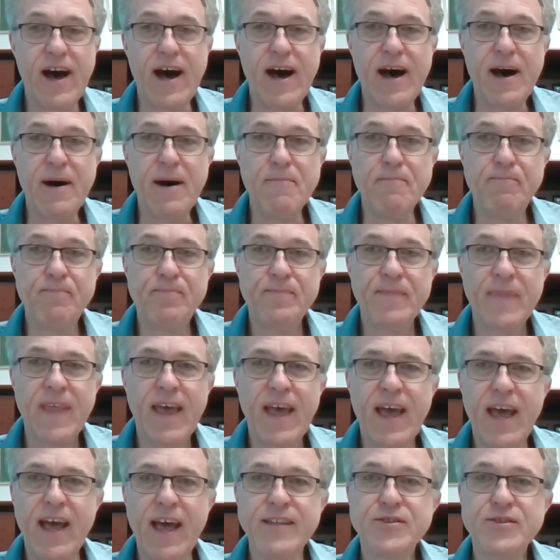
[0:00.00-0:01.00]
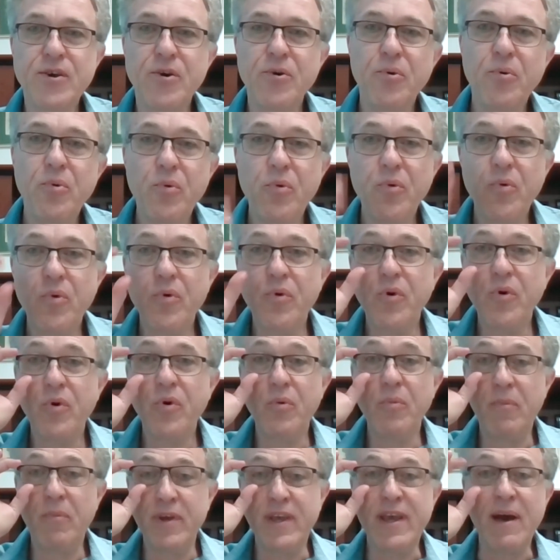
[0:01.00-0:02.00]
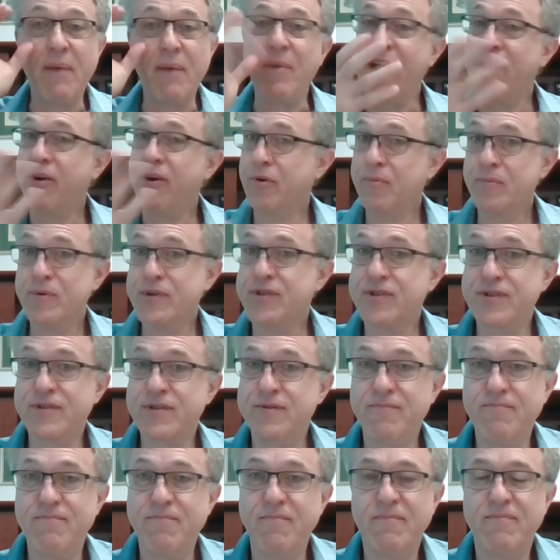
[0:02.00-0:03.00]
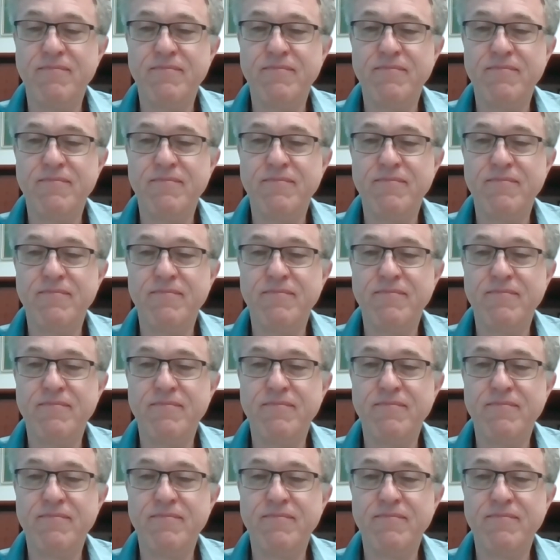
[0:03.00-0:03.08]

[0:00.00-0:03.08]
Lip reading: And so, yeah, my group is